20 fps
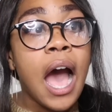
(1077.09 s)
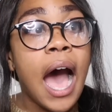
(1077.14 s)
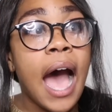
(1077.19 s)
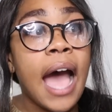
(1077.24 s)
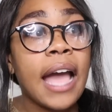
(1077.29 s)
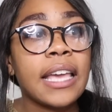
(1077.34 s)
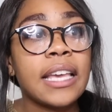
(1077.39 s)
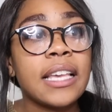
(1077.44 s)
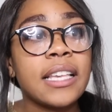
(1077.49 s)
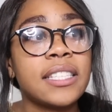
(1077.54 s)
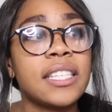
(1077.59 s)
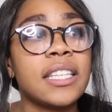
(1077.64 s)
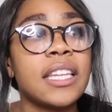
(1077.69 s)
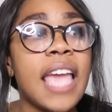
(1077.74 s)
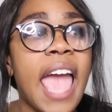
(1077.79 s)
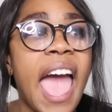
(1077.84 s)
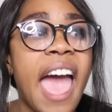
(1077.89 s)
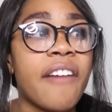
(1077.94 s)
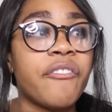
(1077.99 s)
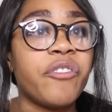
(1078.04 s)
I
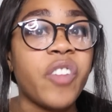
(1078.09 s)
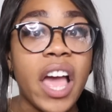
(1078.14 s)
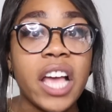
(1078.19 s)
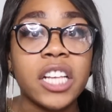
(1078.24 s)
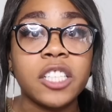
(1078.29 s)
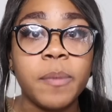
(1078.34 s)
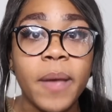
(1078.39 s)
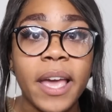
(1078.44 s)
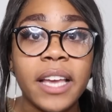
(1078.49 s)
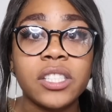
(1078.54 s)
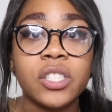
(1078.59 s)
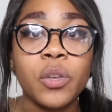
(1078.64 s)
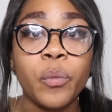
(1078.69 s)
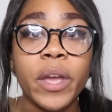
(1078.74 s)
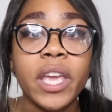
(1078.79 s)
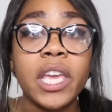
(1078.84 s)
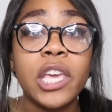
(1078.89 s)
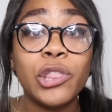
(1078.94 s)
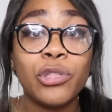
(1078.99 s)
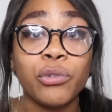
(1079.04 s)
instantly had flashbacks to
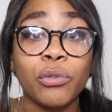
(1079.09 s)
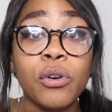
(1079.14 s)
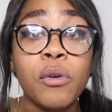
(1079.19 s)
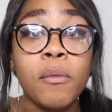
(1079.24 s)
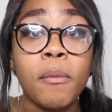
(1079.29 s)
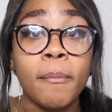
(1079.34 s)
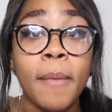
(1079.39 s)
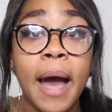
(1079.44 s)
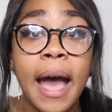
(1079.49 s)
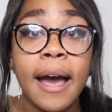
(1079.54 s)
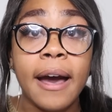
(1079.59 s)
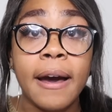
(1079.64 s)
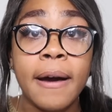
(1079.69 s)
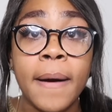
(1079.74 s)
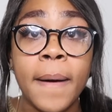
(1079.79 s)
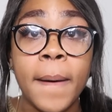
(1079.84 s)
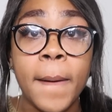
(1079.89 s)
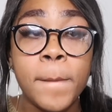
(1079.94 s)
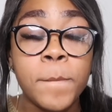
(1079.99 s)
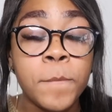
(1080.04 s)
when he threw
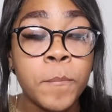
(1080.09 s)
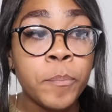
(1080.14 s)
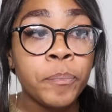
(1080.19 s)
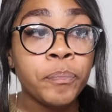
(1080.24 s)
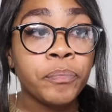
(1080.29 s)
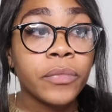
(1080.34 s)
my